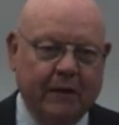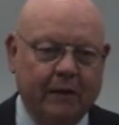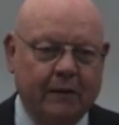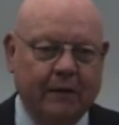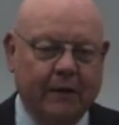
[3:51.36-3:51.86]

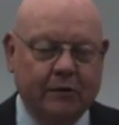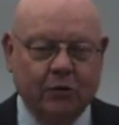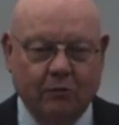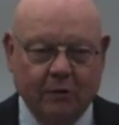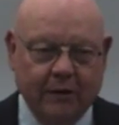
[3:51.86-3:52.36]
And
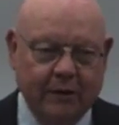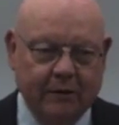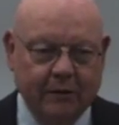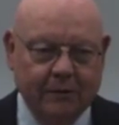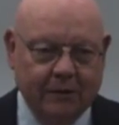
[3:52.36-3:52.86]
it's
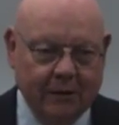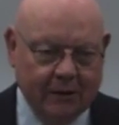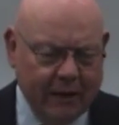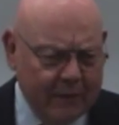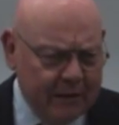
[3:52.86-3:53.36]
only,
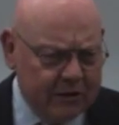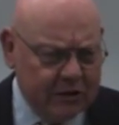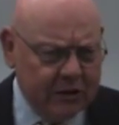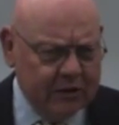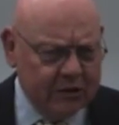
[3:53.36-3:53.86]

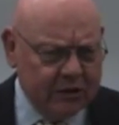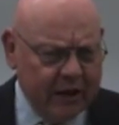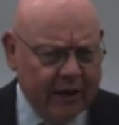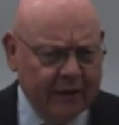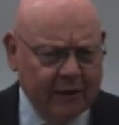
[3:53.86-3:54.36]
ABC just
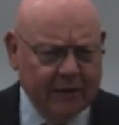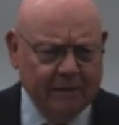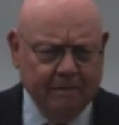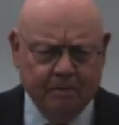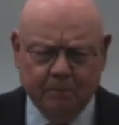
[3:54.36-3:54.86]
had,
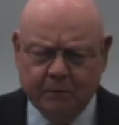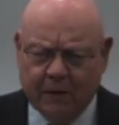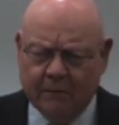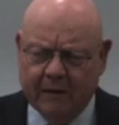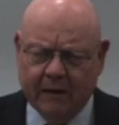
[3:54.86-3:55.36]

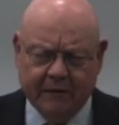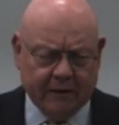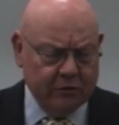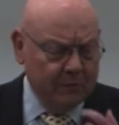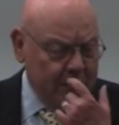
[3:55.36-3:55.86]
I
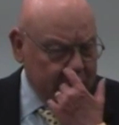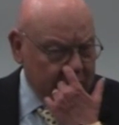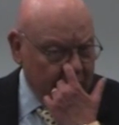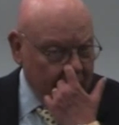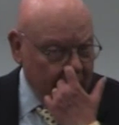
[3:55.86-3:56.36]
think 2 months
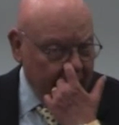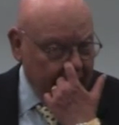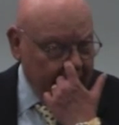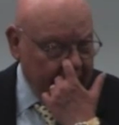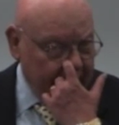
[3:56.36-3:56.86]
ago,
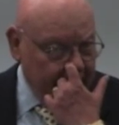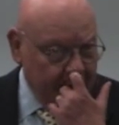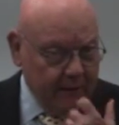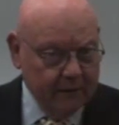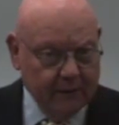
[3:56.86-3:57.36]
had
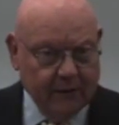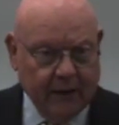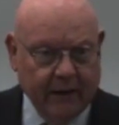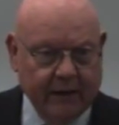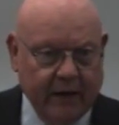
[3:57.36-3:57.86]

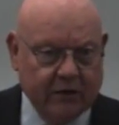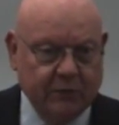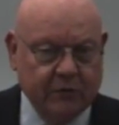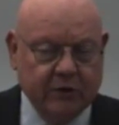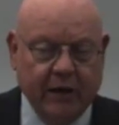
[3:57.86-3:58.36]
an
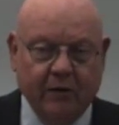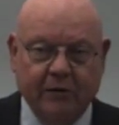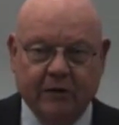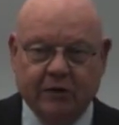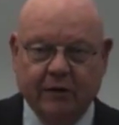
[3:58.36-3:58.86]
expose
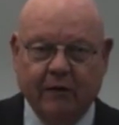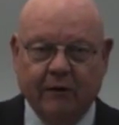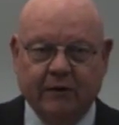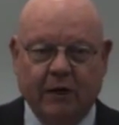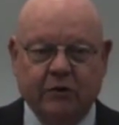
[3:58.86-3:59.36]
on this, and they
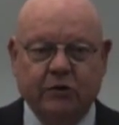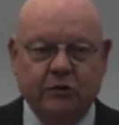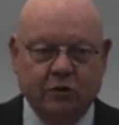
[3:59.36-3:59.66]
only touched the